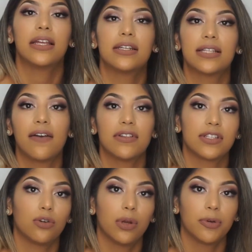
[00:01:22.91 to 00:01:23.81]
It does have this
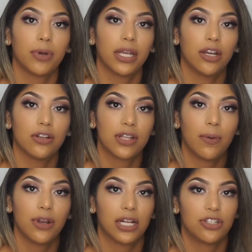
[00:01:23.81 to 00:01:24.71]
little ribbon right here, that
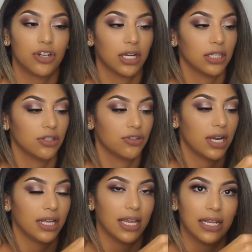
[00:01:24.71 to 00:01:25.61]
way you're not struggling to
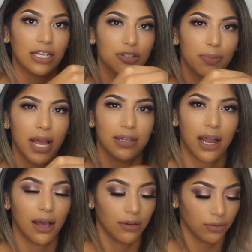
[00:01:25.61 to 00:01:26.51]
try to get each palette
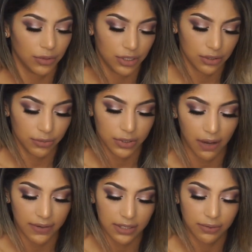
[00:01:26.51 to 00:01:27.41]
out, which was
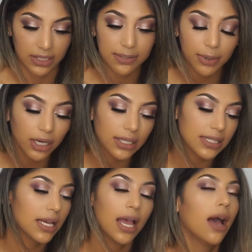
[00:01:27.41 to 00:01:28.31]
obviously really smart.